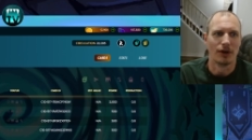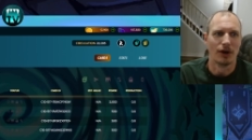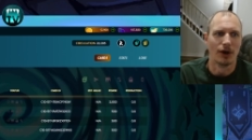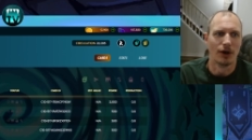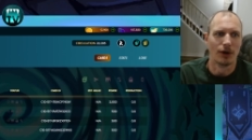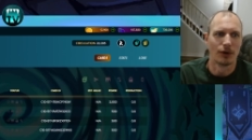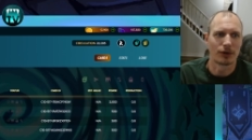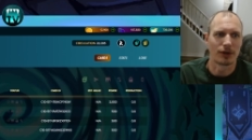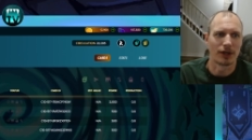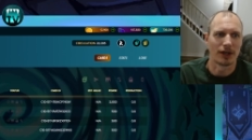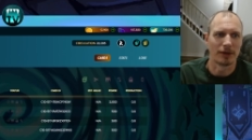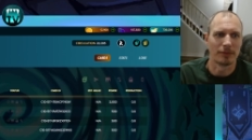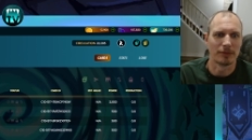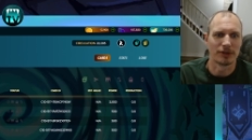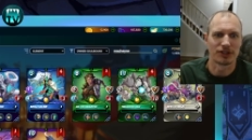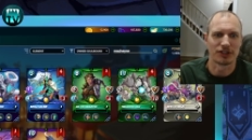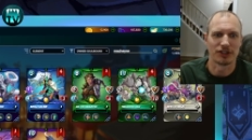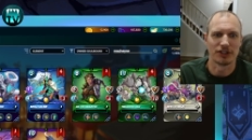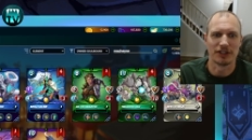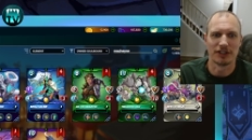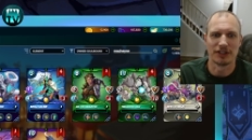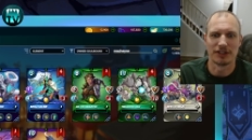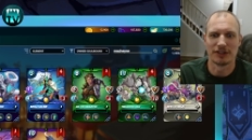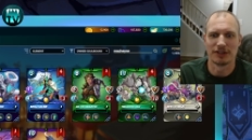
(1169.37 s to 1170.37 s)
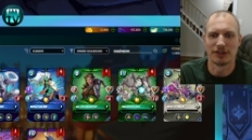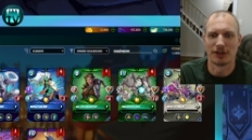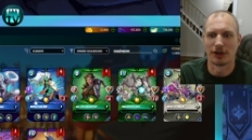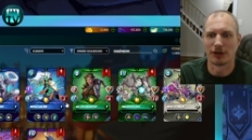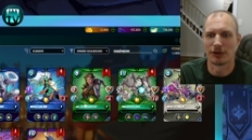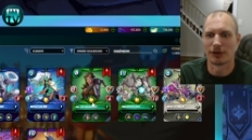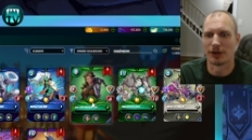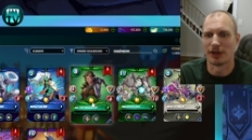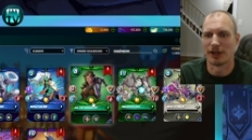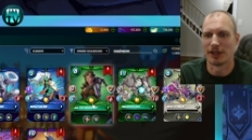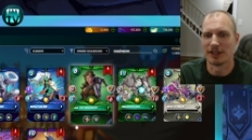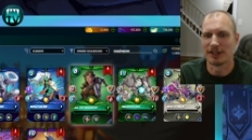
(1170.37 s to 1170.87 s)
Okay, Machine, all
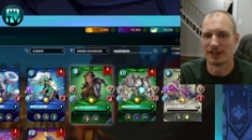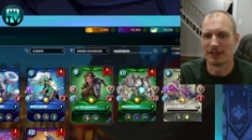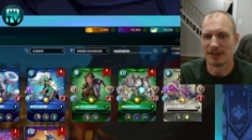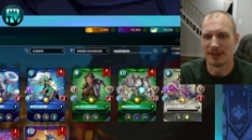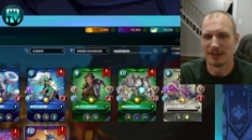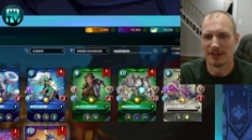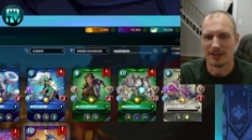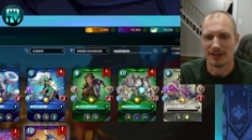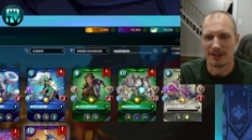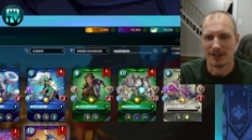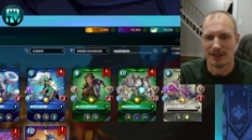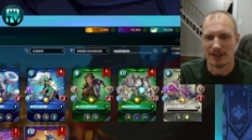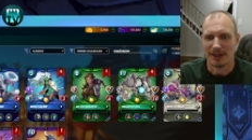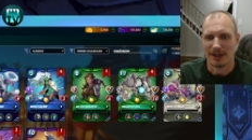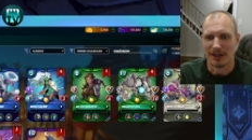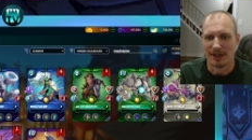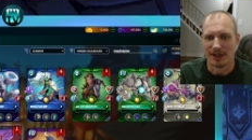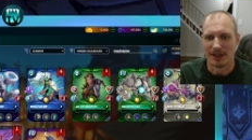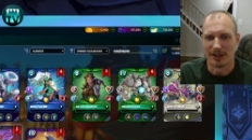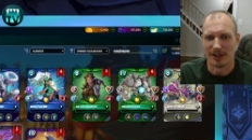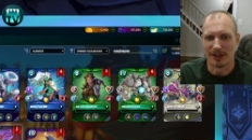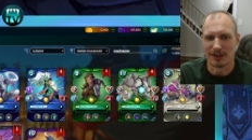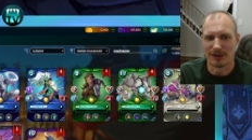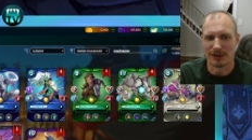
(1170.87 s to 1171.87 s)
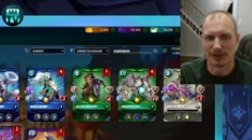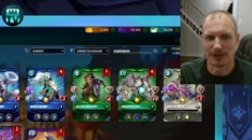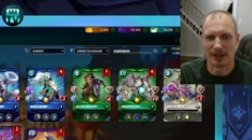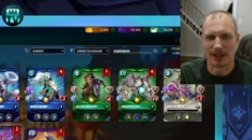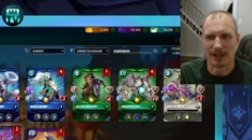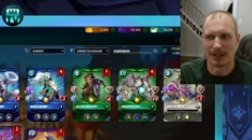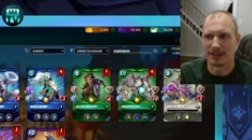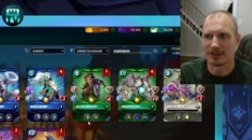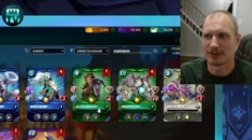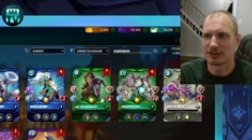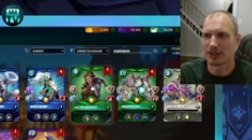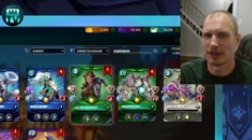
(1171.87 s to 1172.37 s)
right. Look at
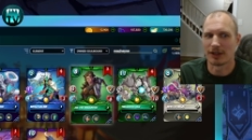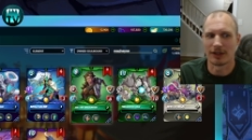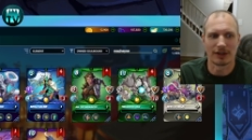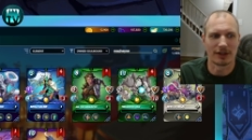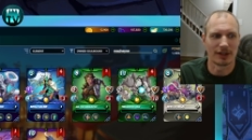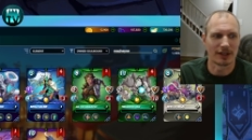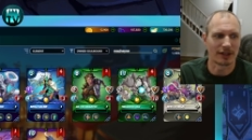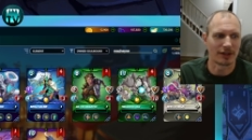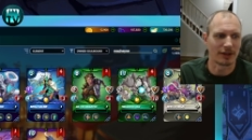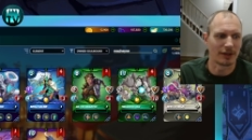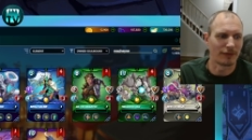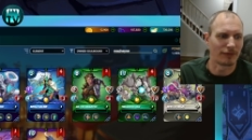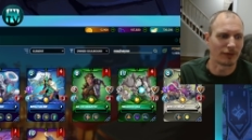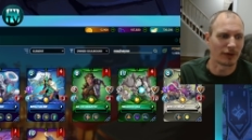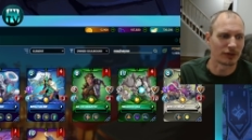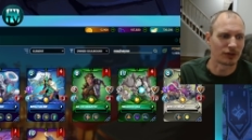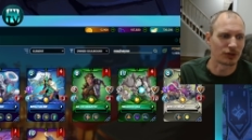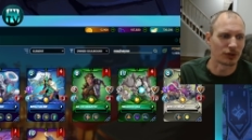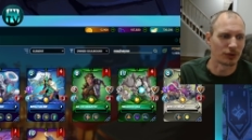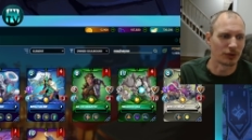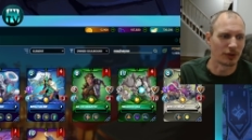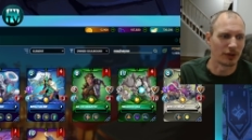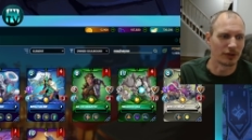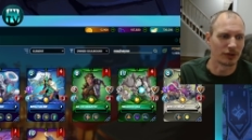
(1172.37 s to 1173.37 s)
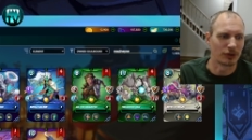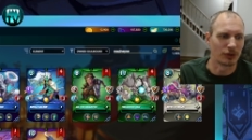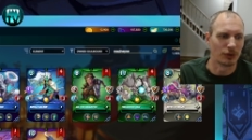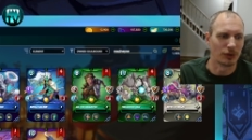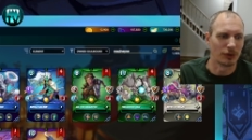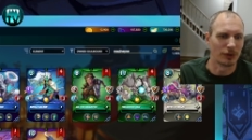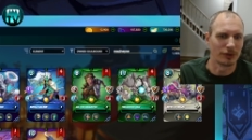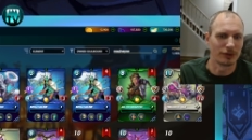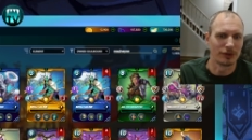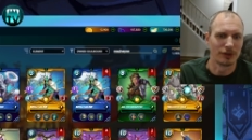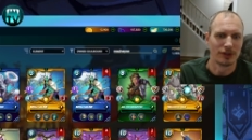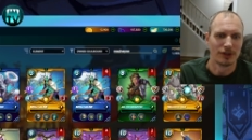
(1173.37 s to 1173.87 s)
that, he's got, like, if I turn on
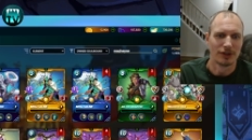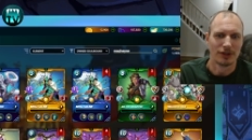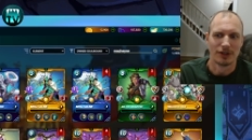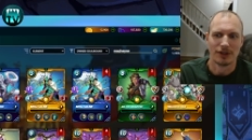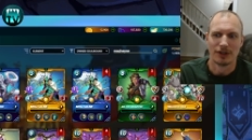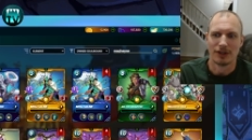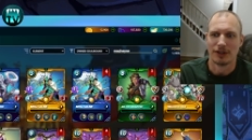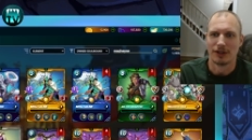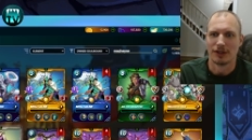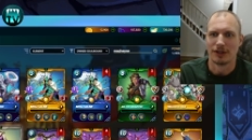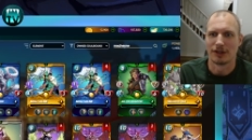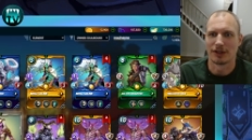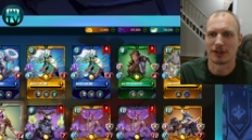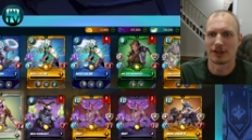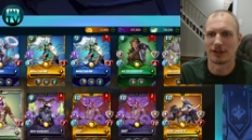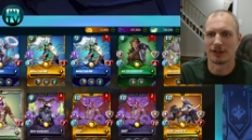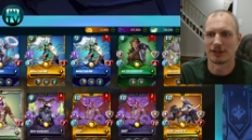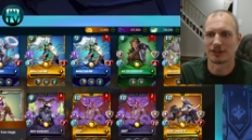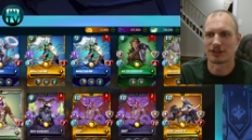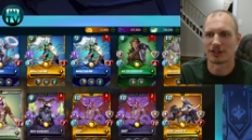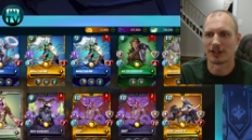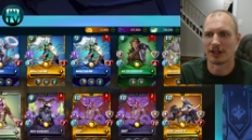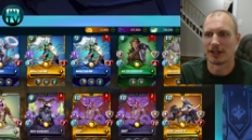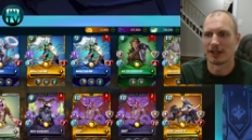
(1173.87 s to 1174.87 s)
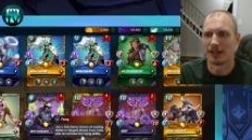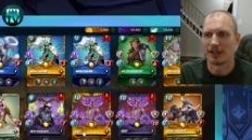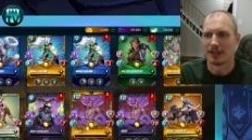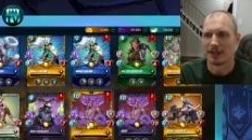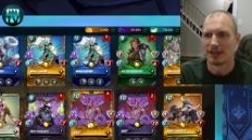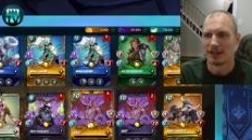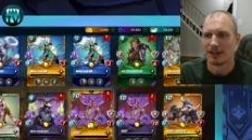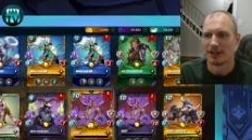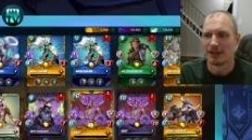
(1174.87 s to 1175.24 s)
gold, look at this guy.